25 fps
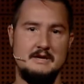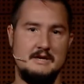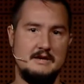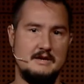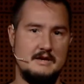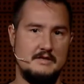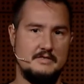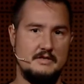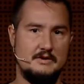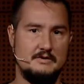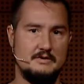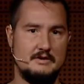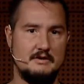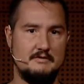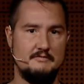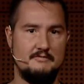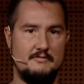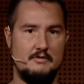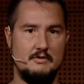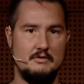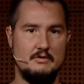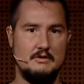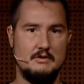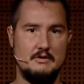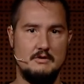And then you can
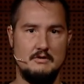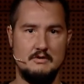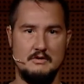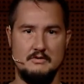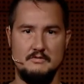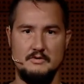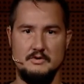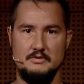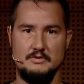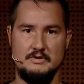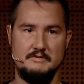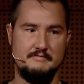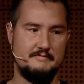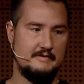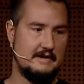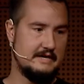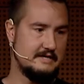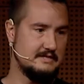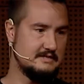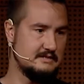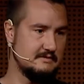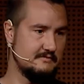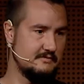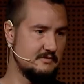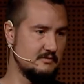follow along on your
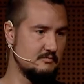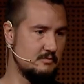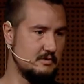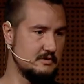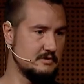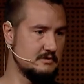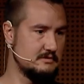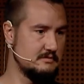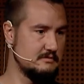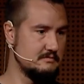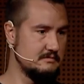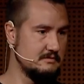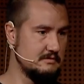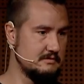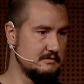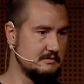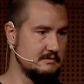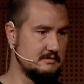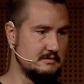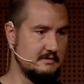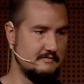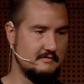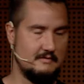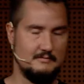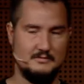device if you want to,
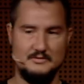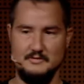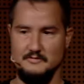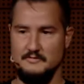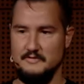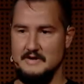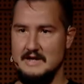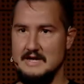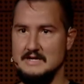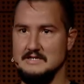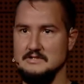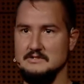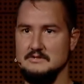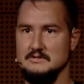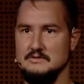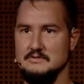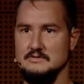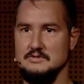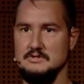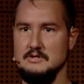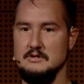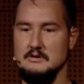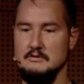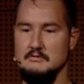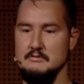if I'm too fast or too
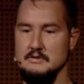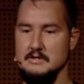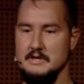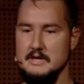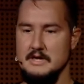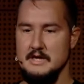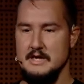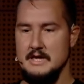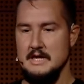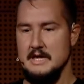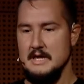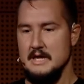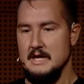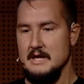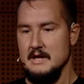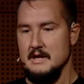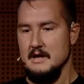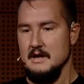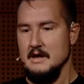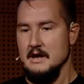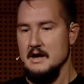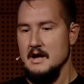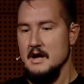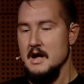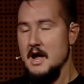slow.
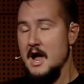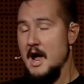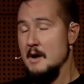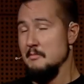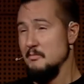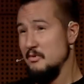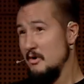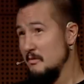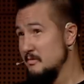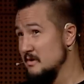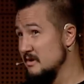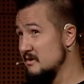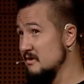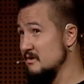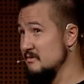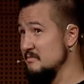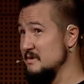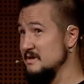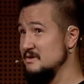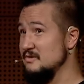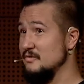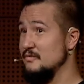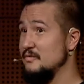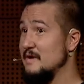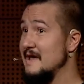Probably going to be
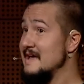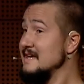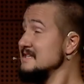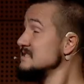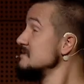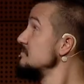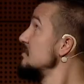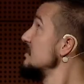too fast